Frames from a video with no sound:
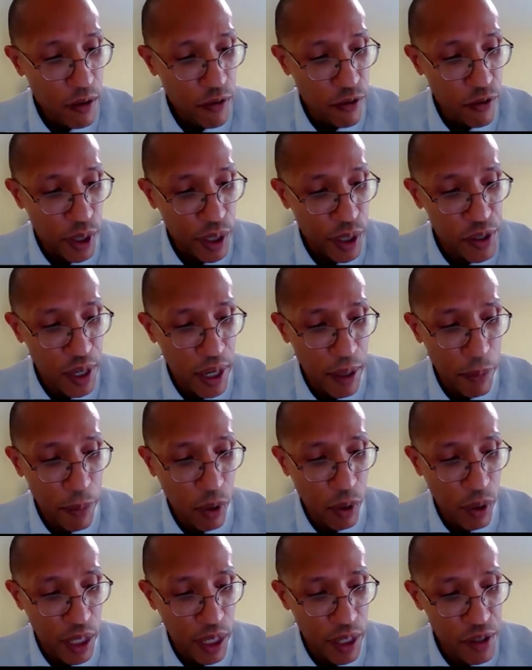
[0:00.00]
For
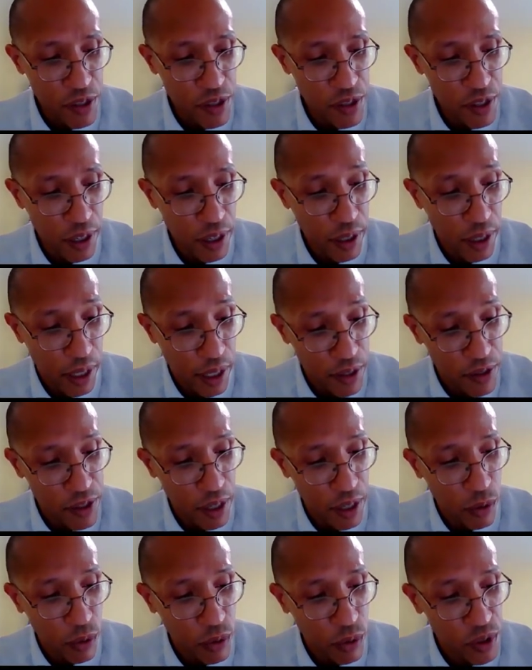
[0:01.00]
example, a
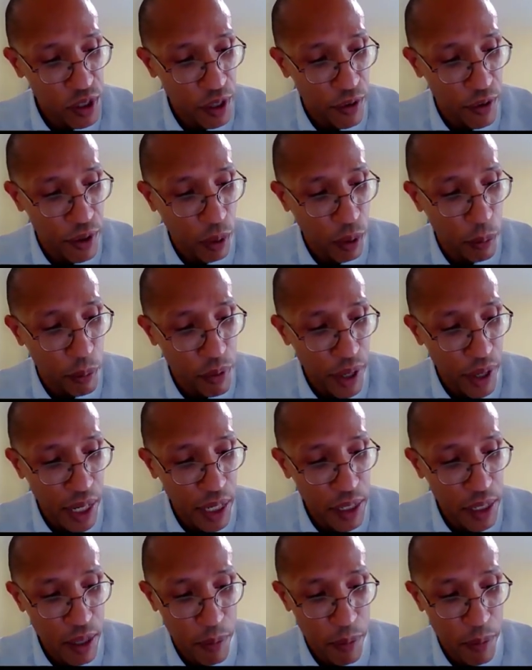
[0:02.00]
single cereal
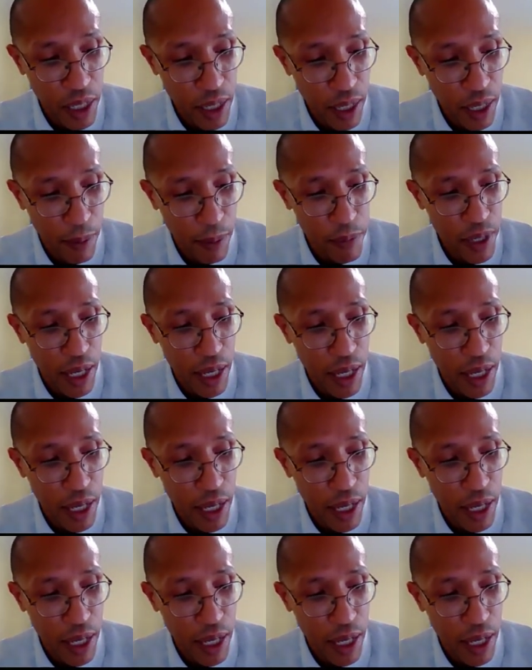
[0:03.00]
brand could be kept